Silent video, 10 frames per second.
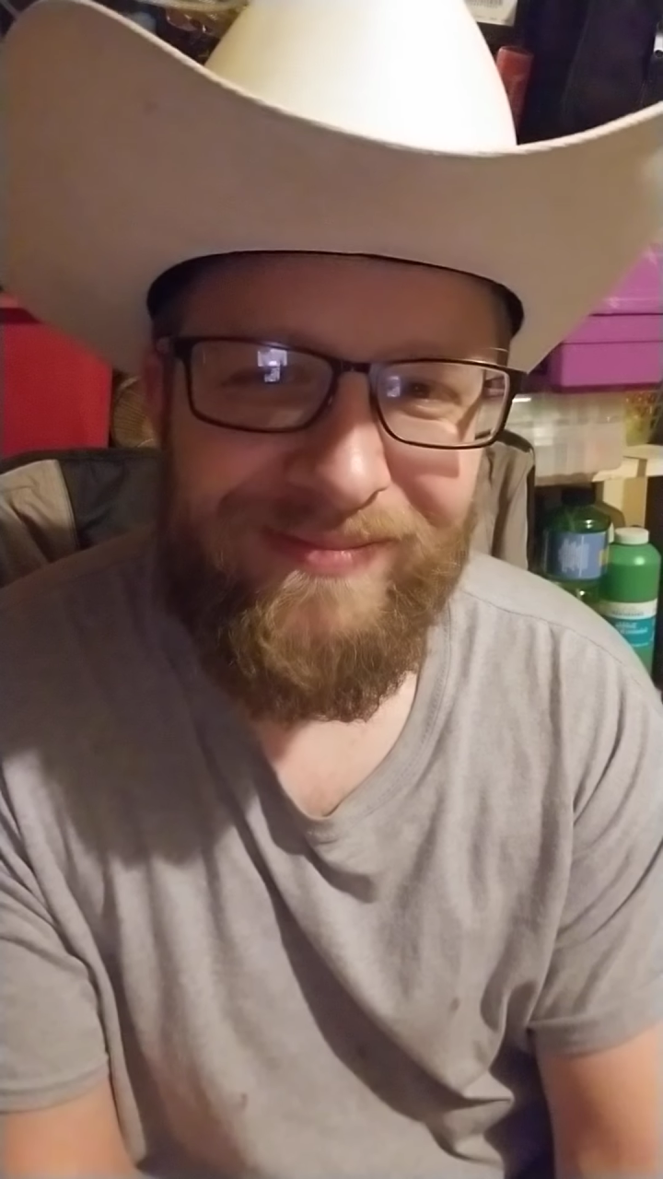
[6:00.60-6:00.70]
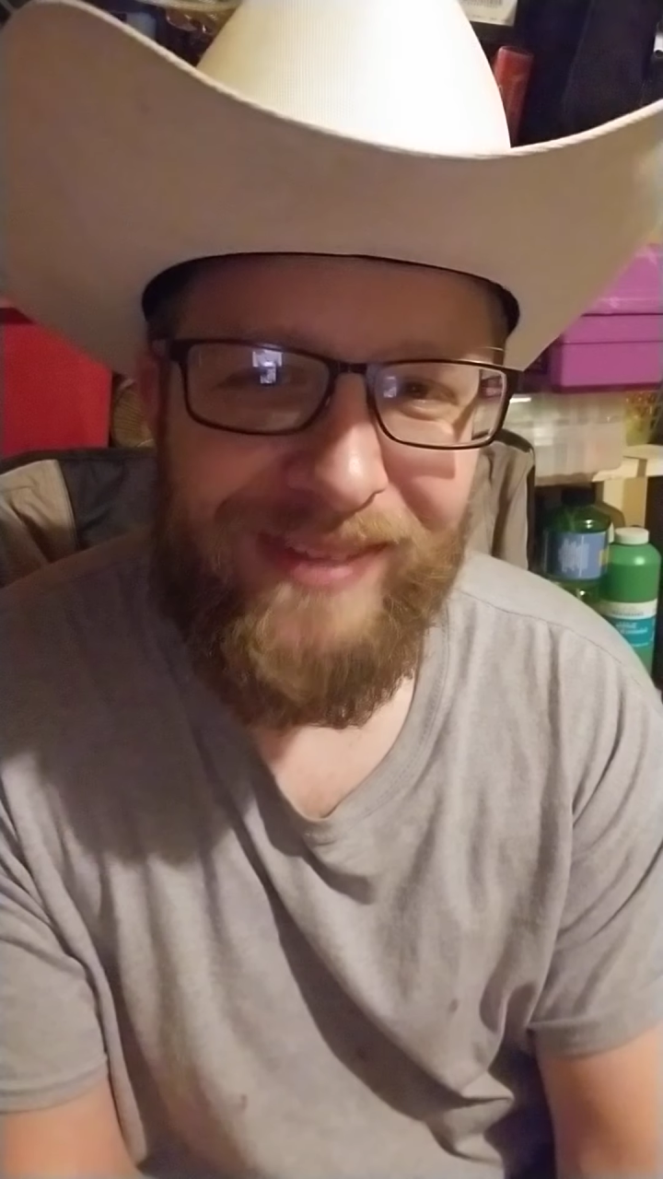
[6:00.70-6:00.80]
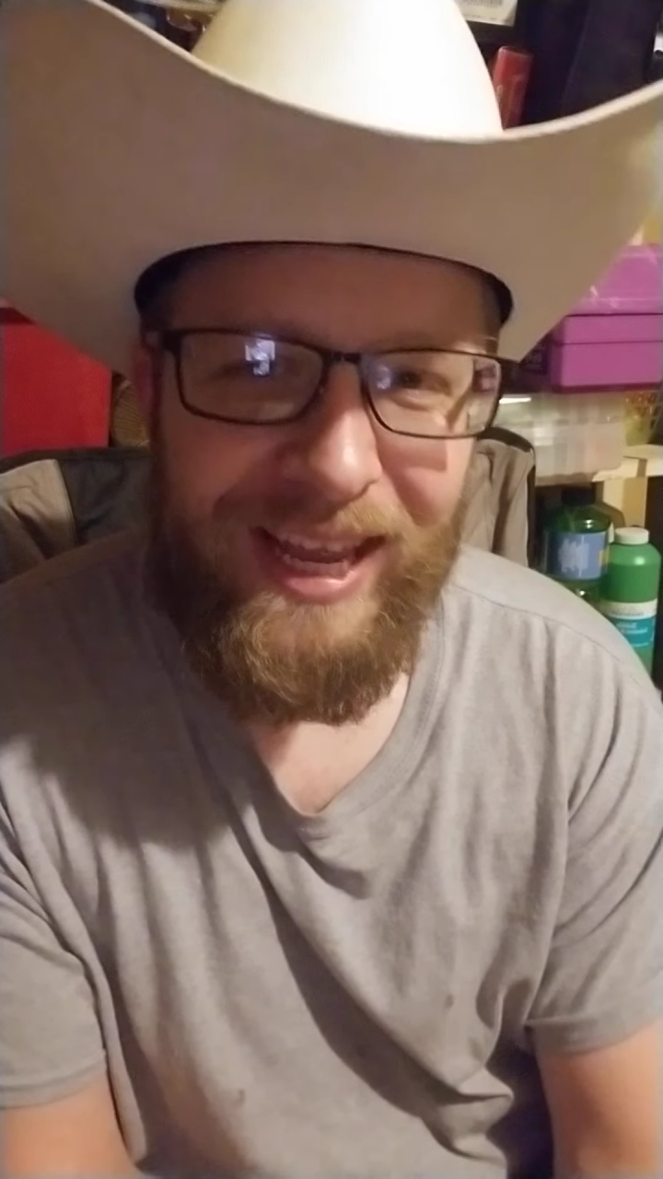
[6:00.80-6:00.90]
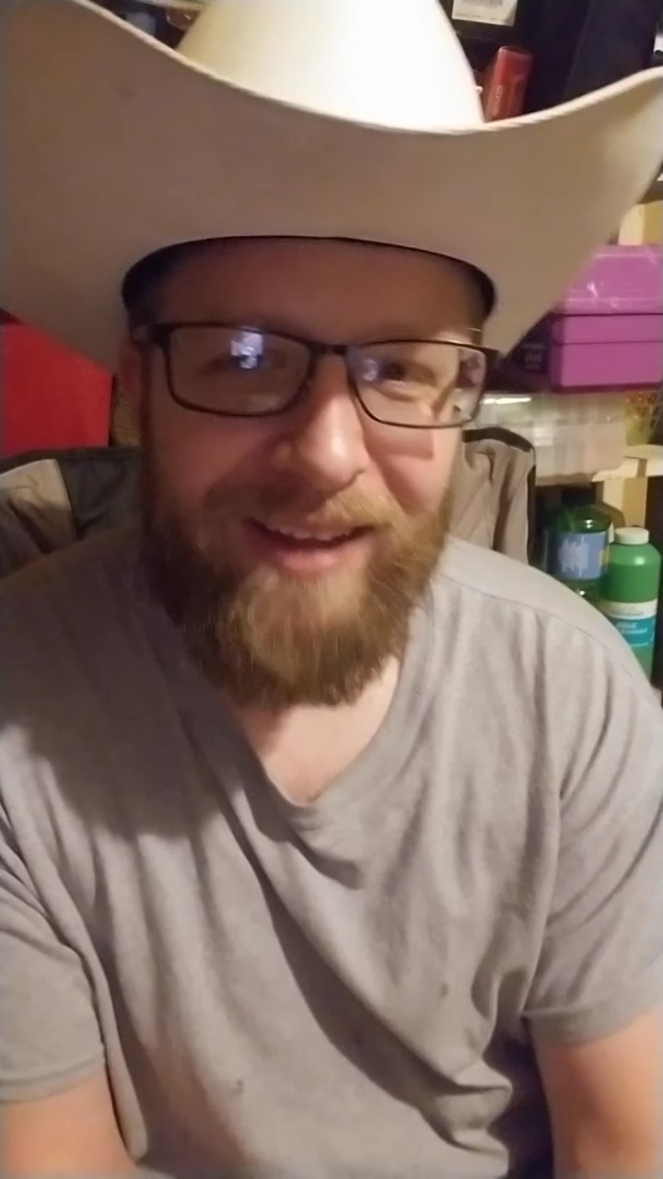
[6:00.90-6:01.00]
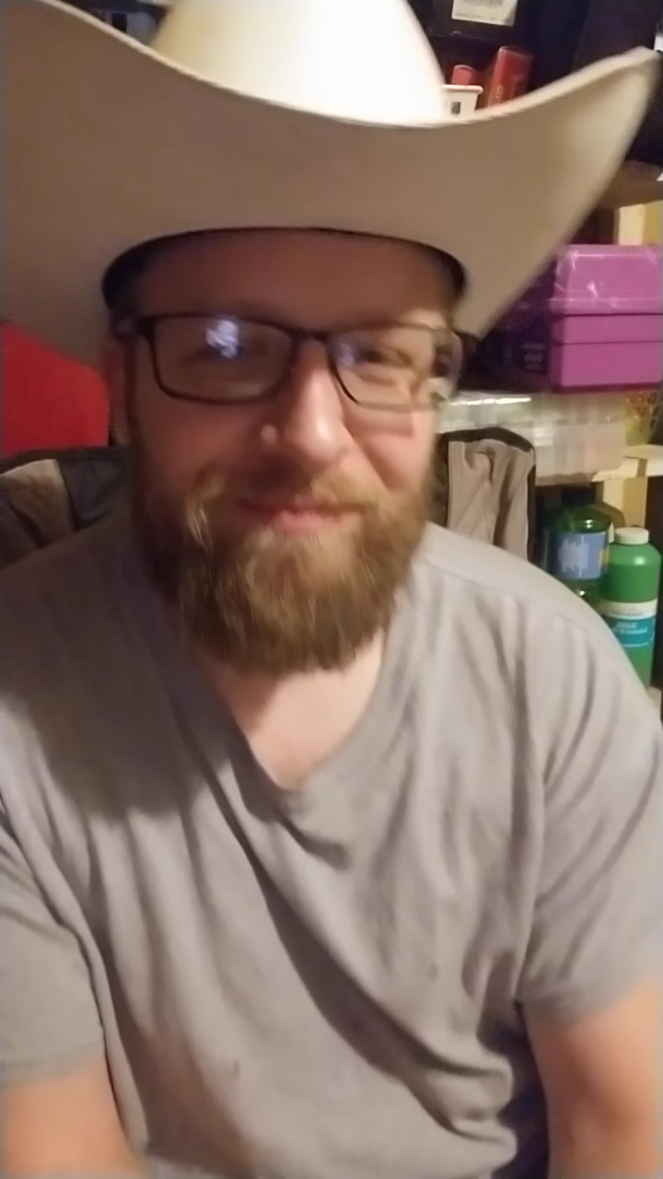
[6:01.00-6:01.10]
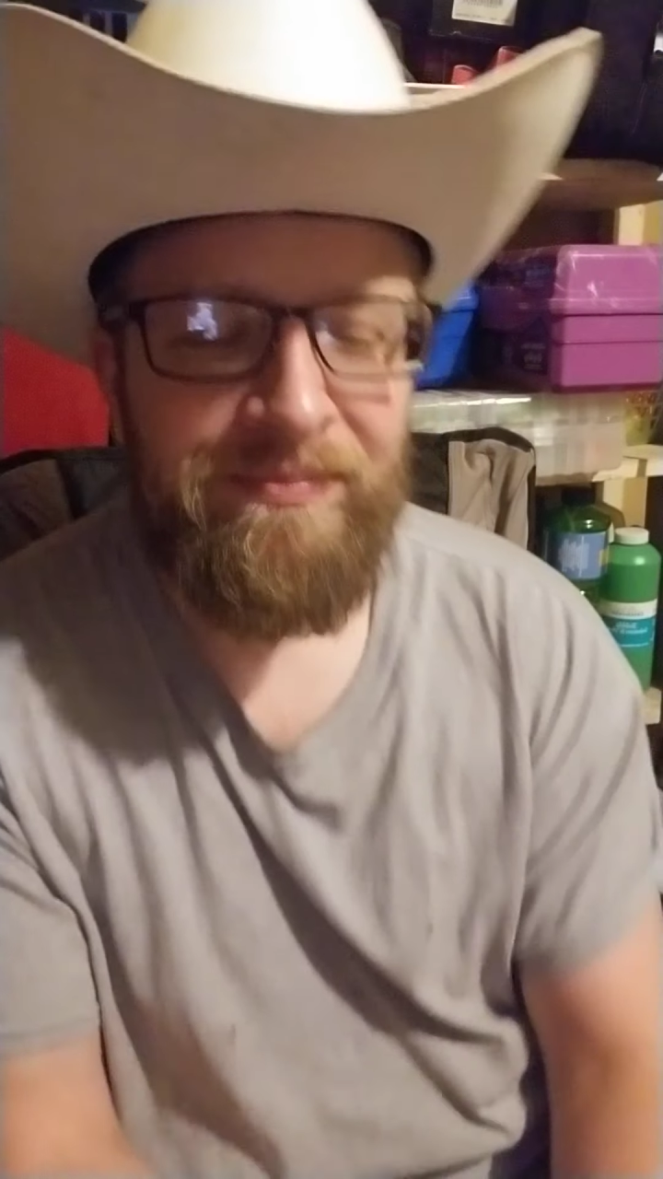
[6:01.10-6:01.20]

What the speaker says: Yeah.